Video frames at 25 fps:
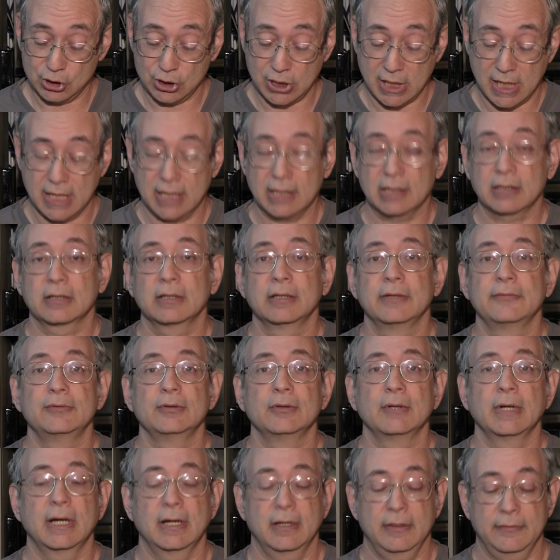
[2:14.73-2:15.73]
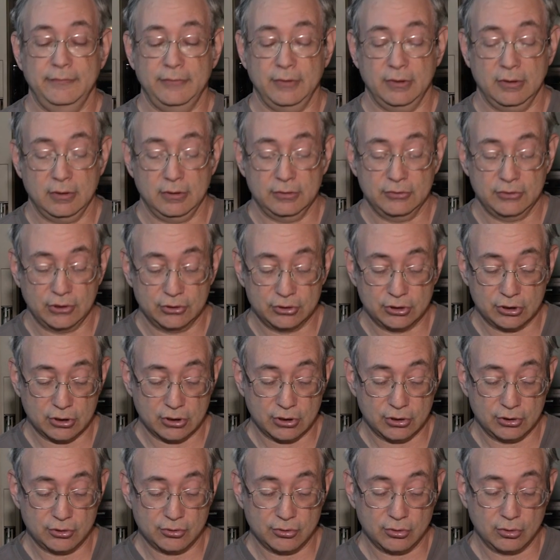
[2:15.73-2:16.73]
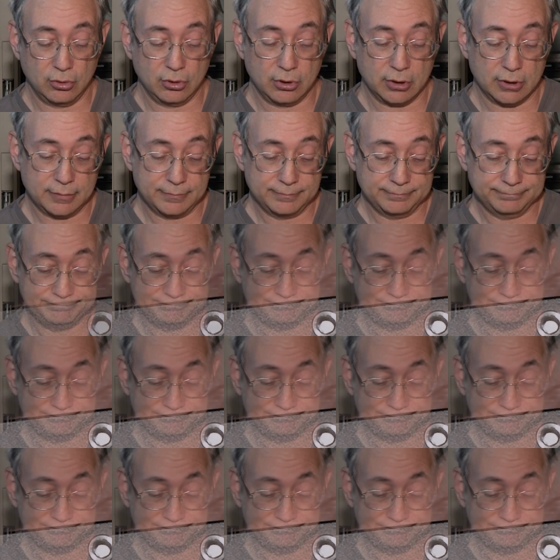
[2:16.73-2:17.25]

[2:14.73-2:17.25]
jack if you have such a controller.